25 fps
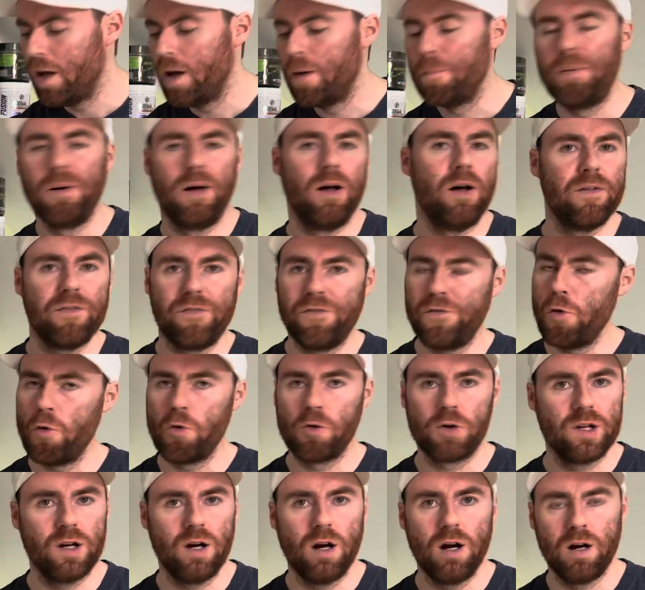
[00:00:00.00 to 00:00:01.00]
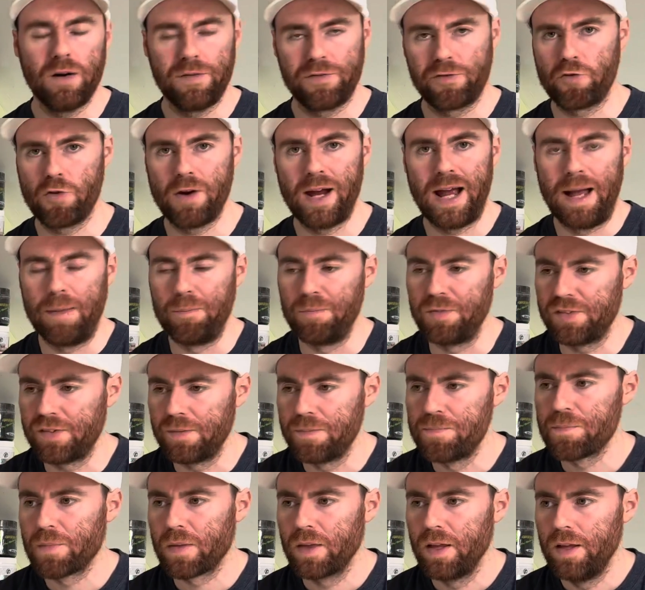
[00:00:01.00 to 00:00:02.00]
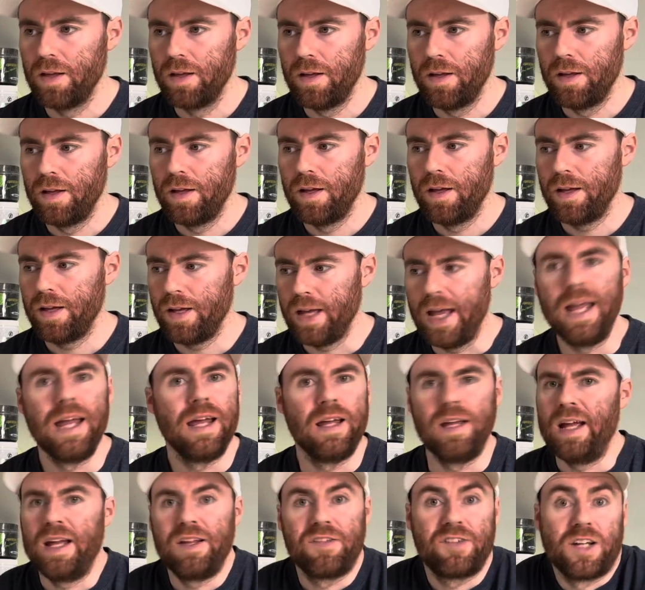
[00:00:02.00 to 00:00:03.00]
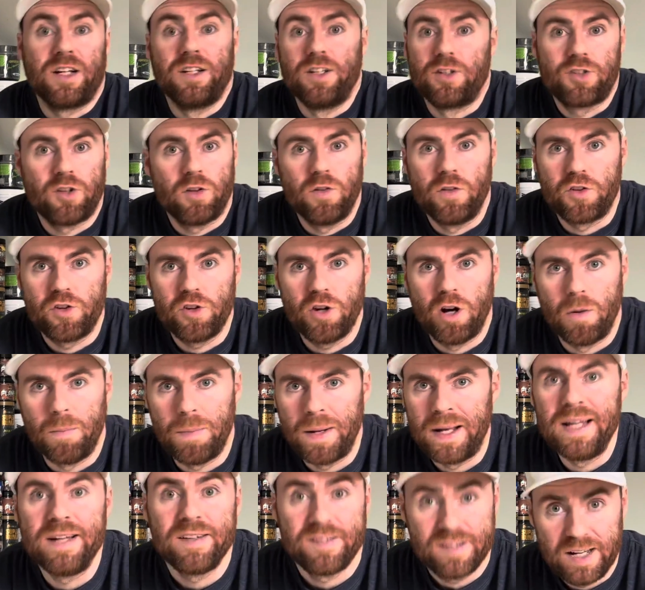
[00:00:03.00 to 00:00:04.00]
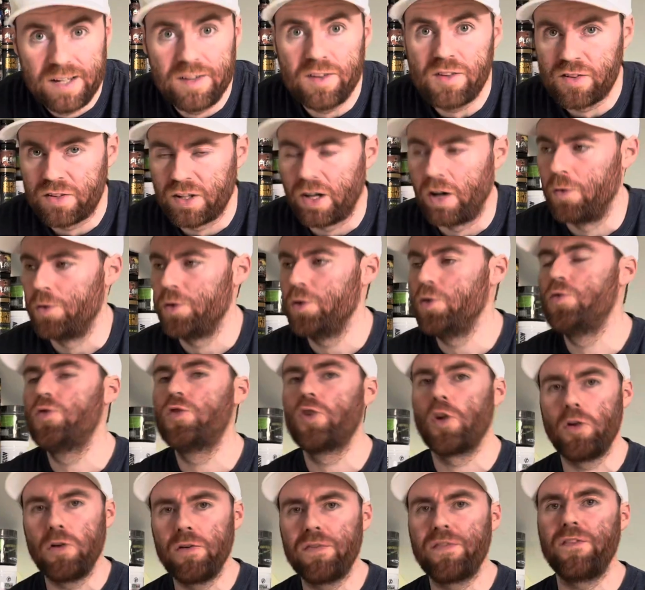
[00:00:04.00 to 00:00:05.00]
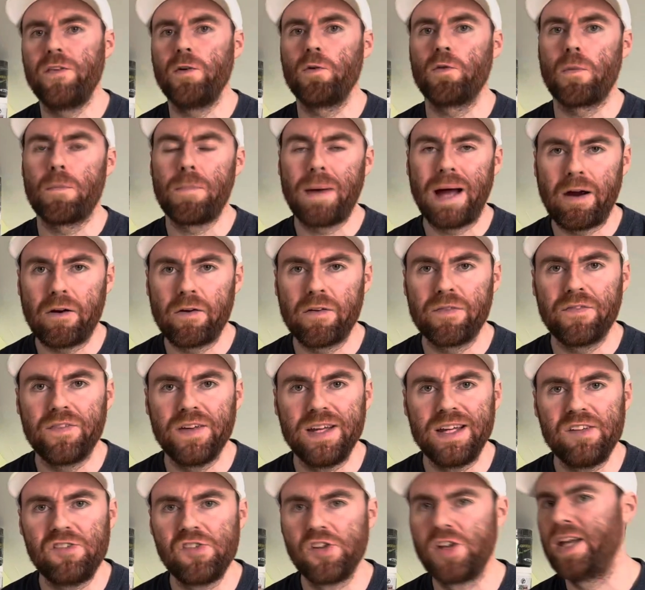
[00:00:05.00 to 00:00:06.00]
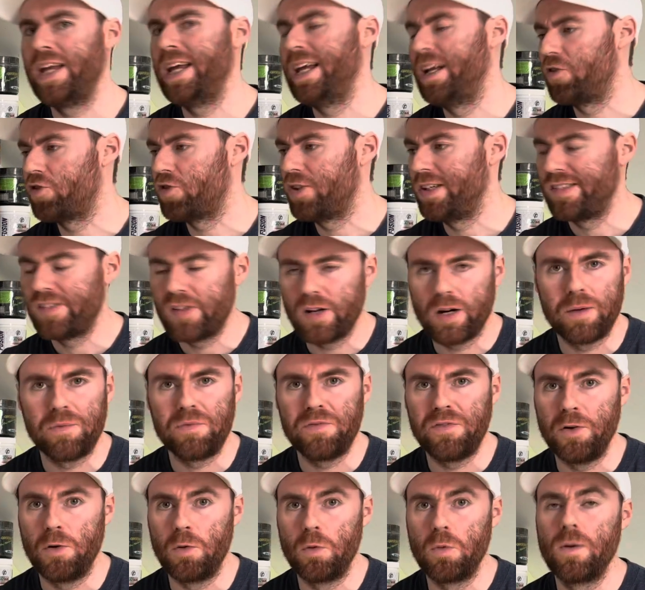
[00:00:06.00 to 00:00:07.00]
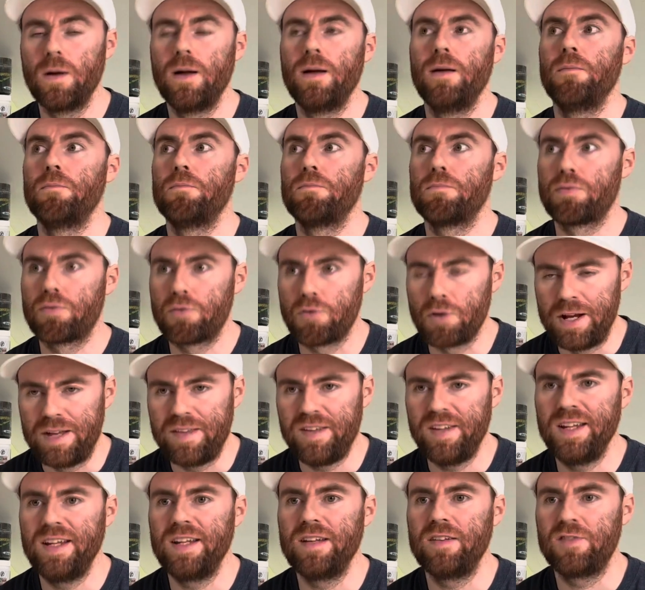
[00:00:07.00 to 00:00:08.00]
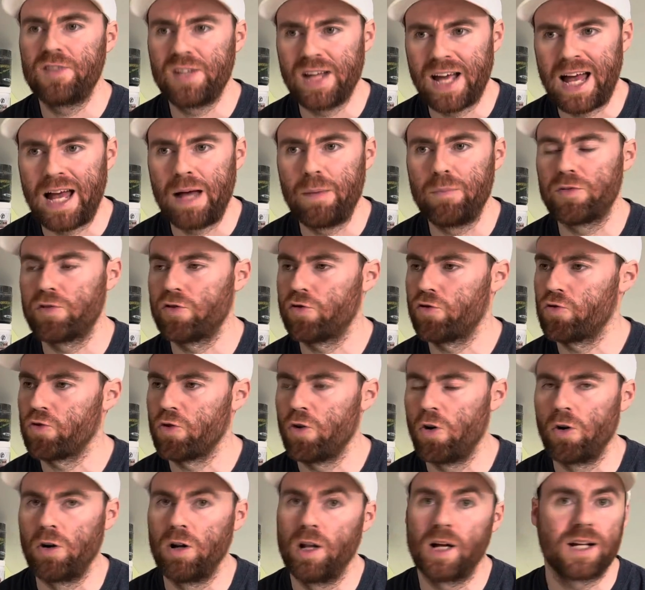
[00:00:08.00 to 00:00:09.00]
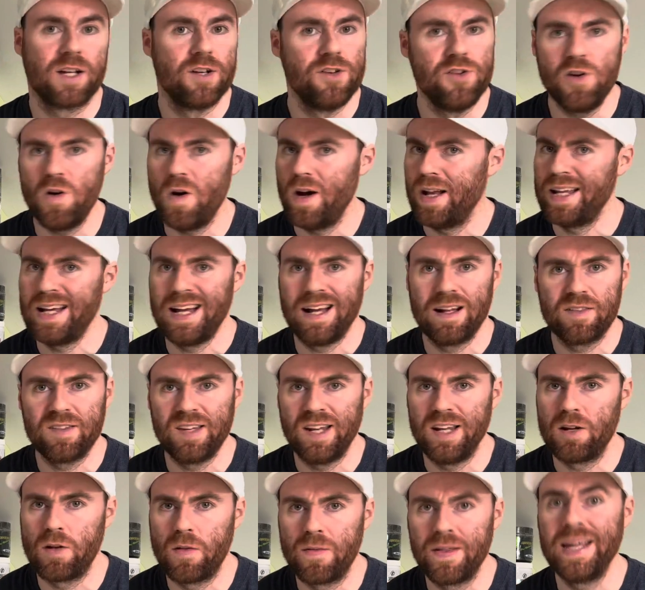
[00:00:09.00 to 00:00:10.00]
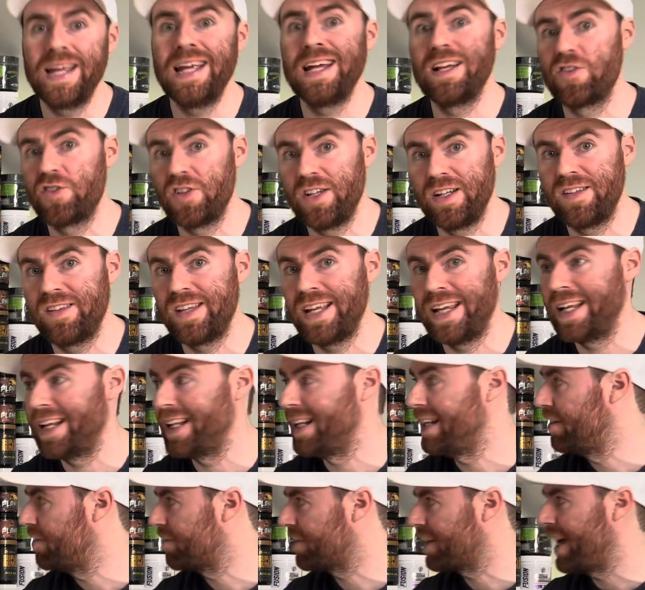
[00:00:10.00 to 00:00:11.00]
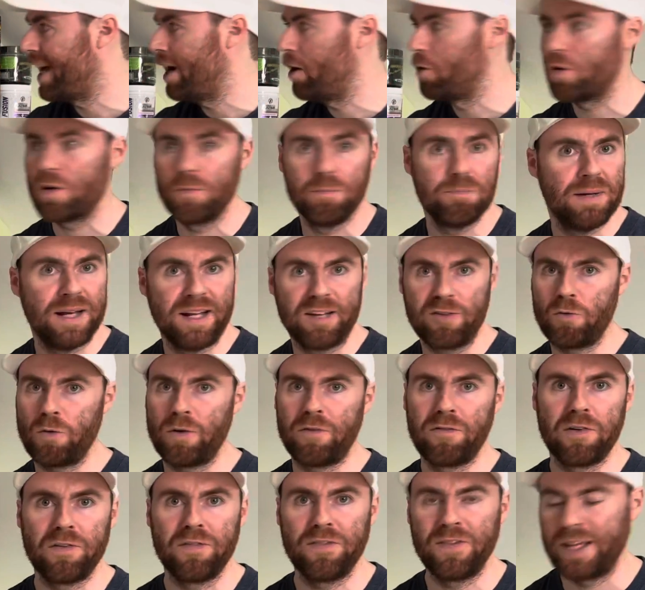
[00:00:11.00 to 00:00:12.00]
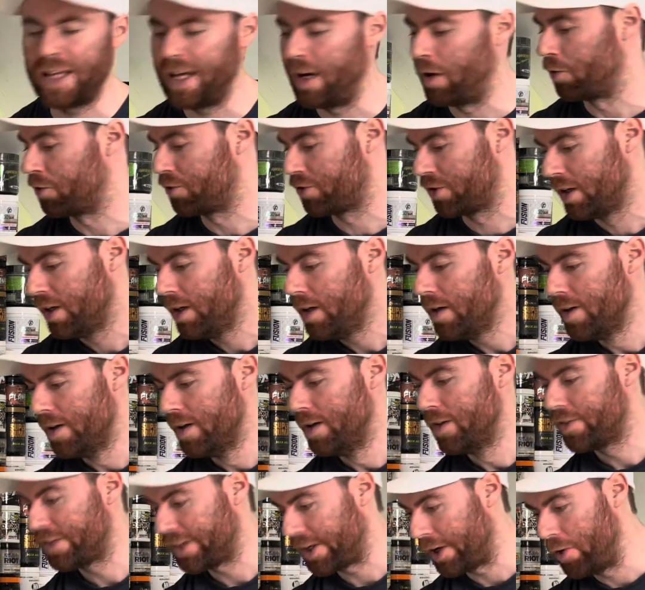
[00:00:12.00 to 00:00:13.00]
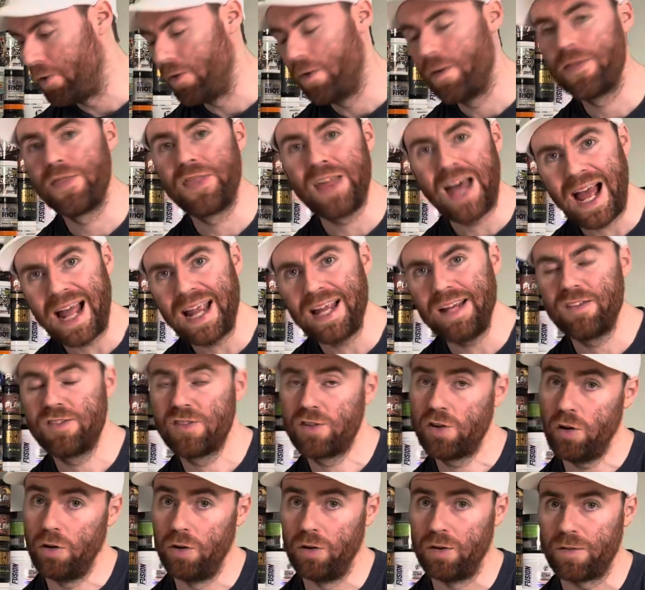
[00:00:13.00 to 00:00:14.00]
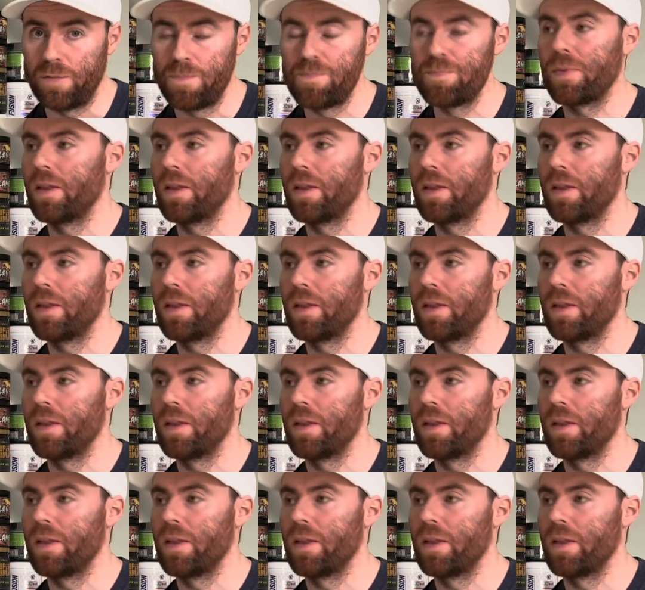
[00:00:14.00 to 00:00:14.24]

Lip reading: But at 4.5 grams, it's going to do the job, and it did so. You do feel the paresthesia, itchy type feel pretty damn strong, like a 9 out of 10 on the itchy, tingly scale compared to everything else. So that is good.